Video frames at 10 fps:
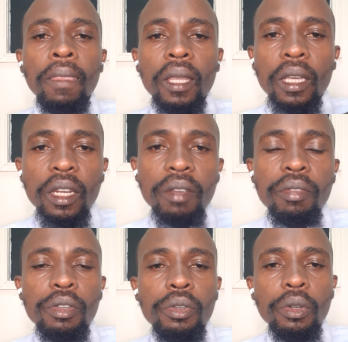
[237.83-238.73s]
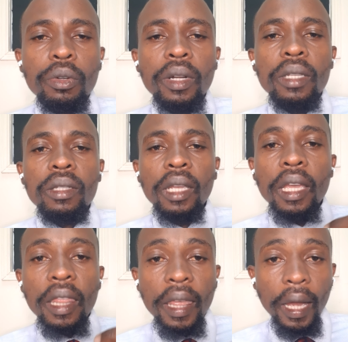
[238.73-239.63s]
individual owners
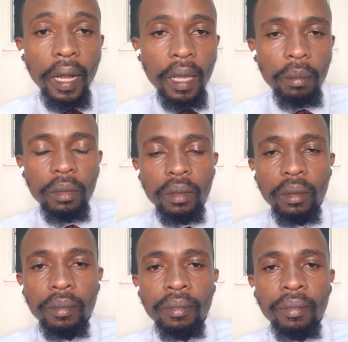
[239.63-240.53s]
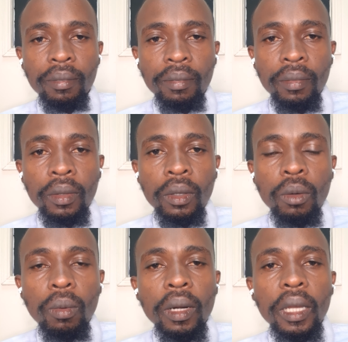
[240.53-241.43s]
in their names,
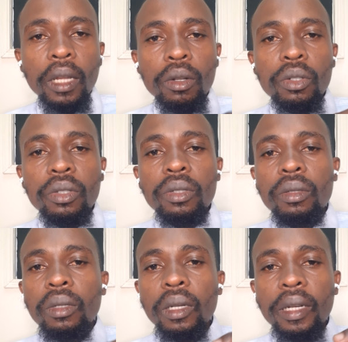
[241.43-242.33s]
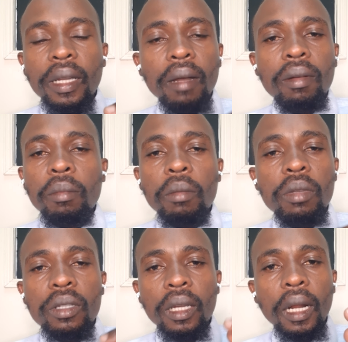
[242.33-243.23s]
one cannot recover, maybe
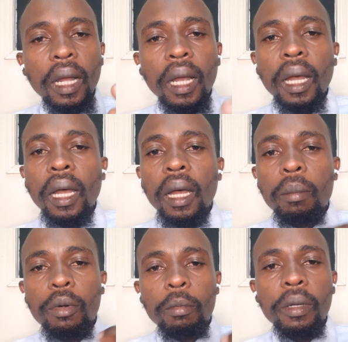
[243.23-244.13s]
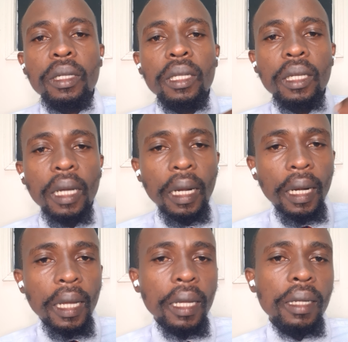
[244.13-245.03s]
sell a car, a property, a
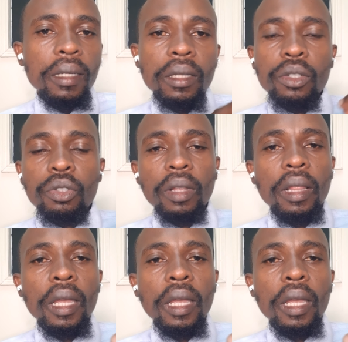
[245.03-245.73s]
land, so that they